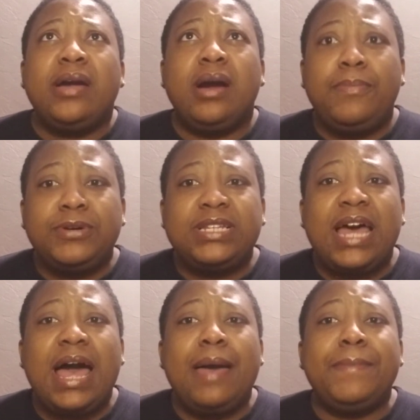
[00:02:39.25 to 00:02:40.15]
Couple of
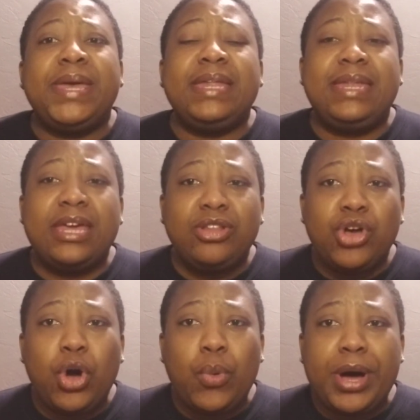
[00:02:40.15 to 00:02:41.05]
time it did
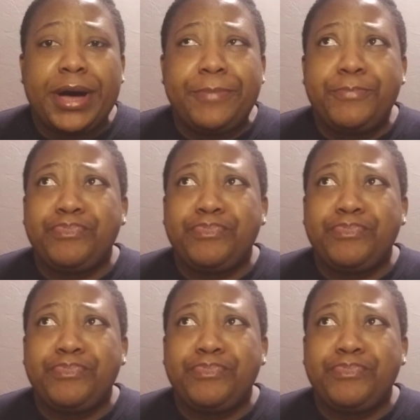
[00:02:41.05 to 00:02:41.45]
go up,